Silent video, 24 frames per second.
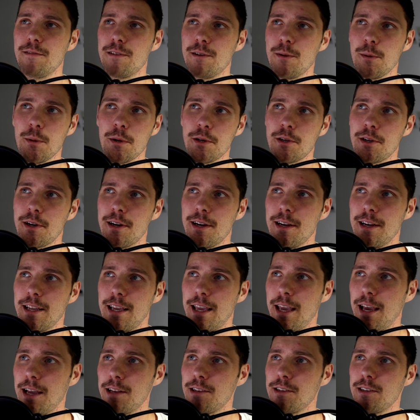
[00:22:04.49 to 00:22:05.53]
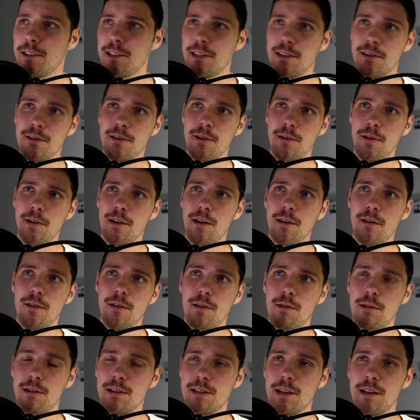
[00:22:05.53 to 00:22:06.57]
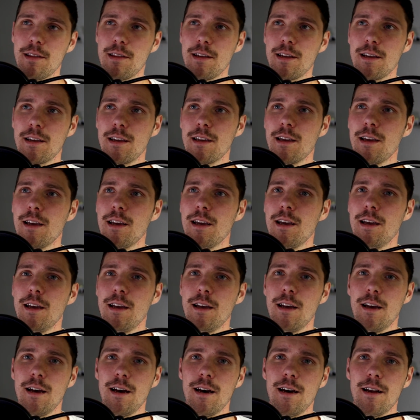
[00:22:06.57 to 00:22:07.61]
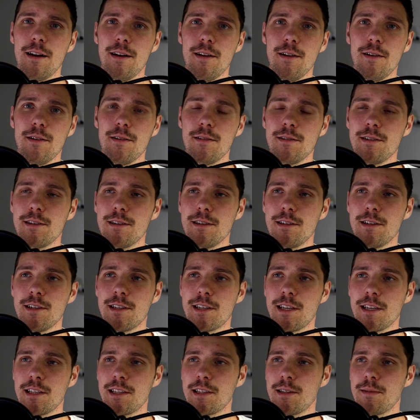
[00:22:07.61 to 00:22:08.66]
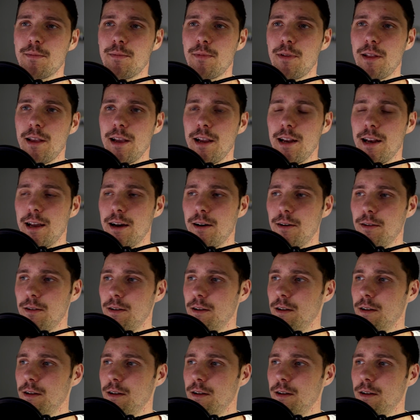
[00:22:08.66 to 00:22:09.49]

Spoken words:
who are trying to catch a serial killer, which I think, I don't know, just gets played out